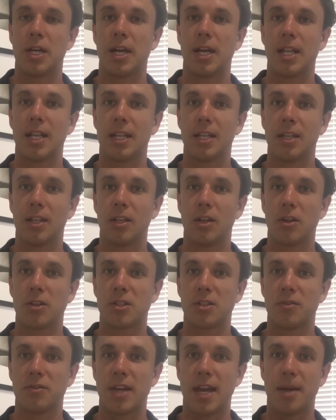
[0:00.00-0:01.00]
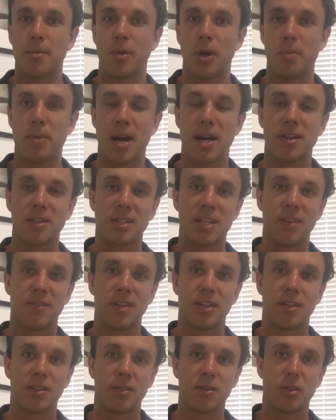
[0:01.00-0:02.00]
partner's
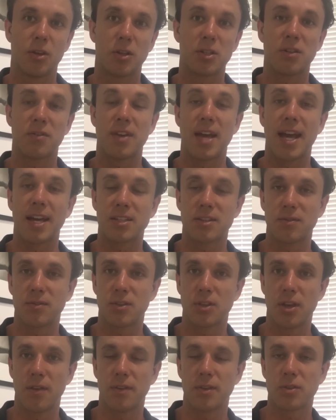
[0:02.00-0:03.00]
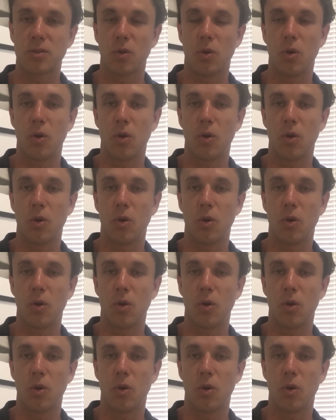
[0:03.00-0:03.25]
giving lots of acts of service.